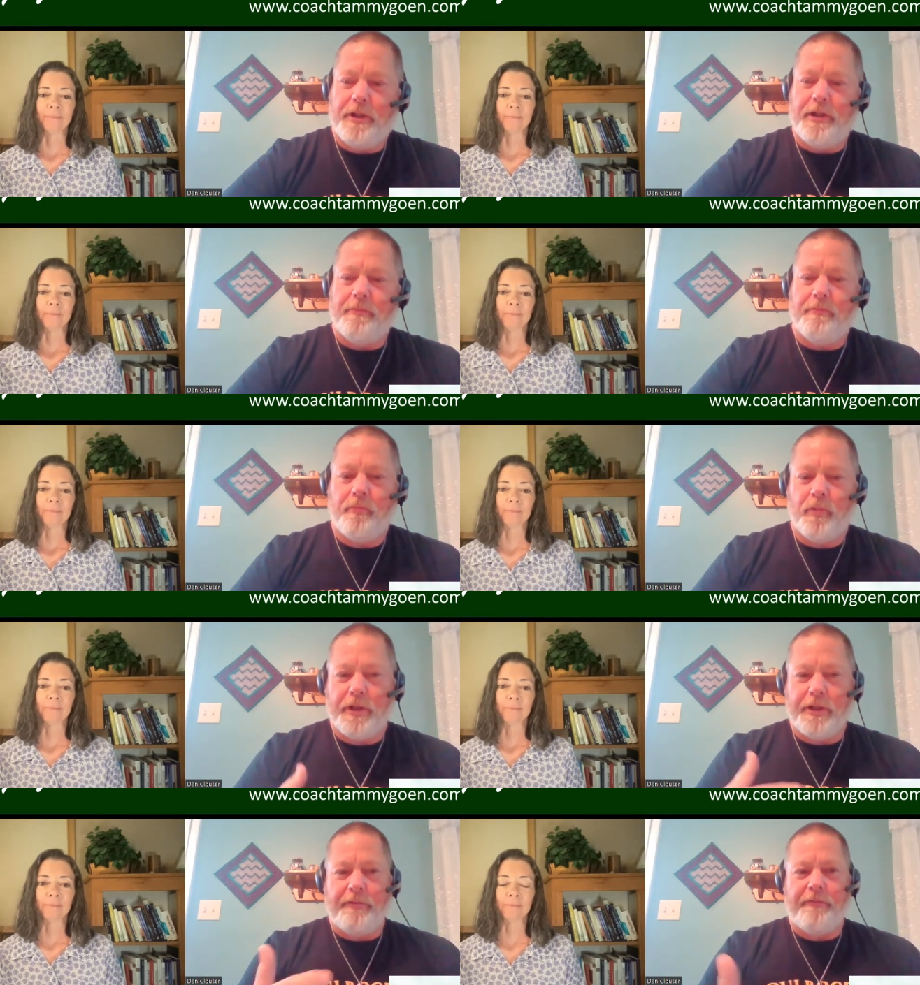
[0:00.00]
Speaker 1: Um, where
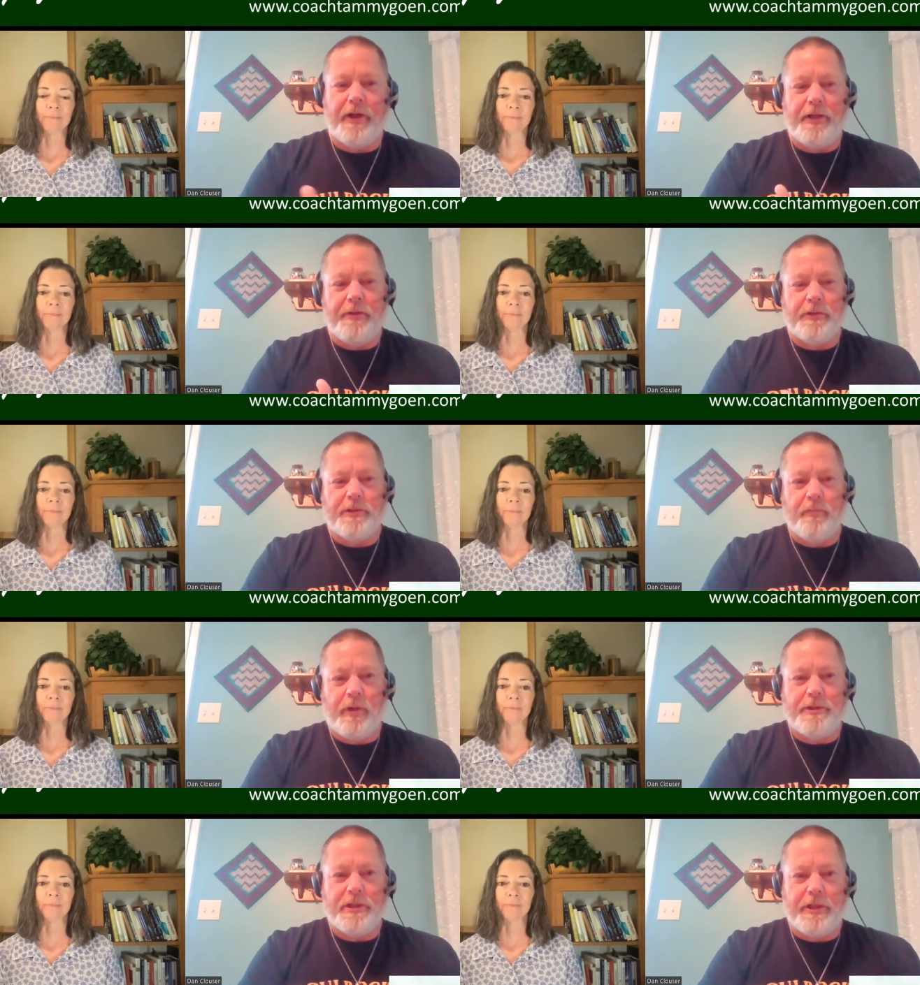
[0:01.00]
can they find you? What's the
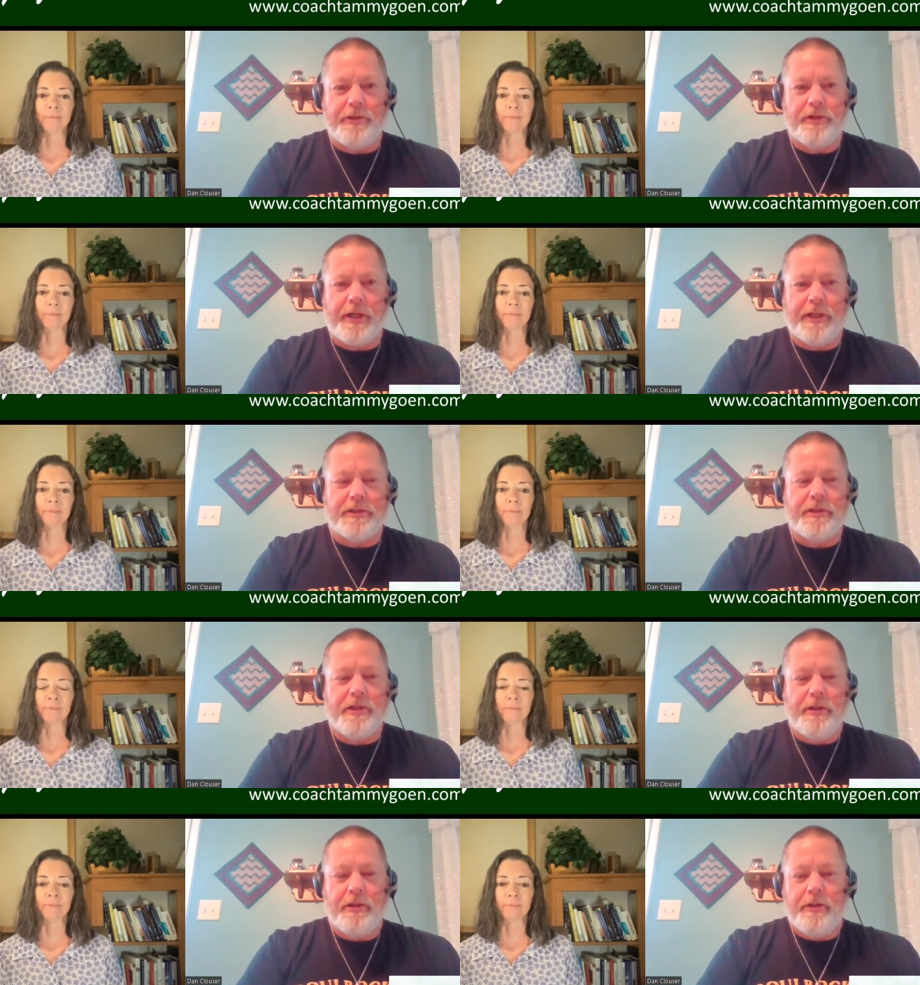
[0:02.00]
website address?